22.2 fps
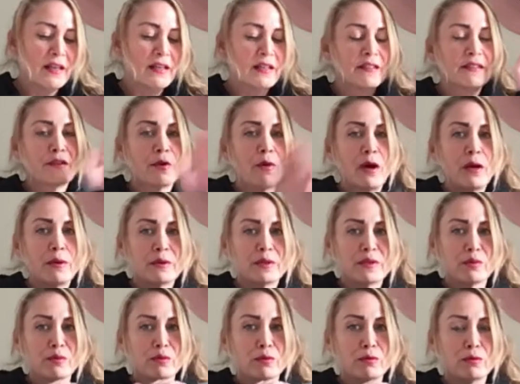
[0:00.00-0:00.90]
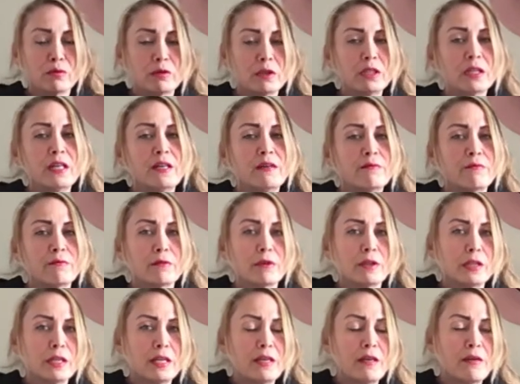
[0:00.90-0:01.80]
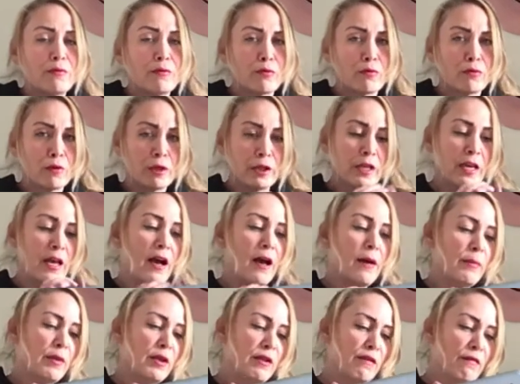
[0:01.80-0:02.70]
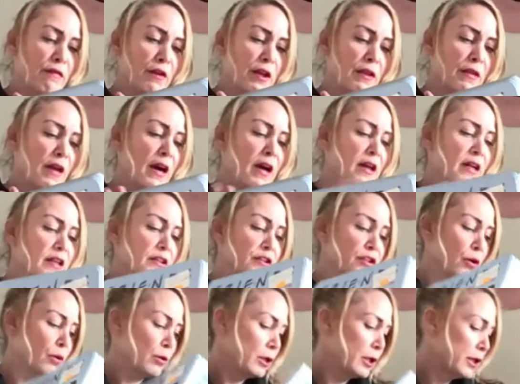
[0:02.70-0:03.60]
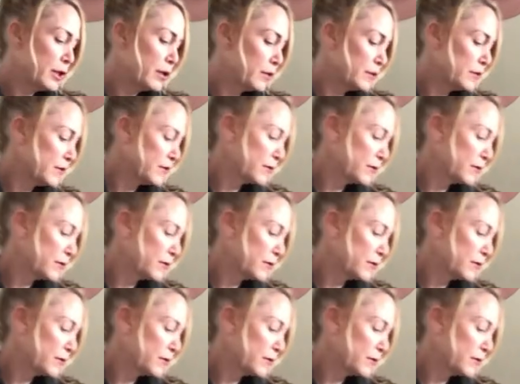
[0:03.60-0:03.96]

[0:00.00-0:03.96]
So I was really, really, really happy to find that. Totally good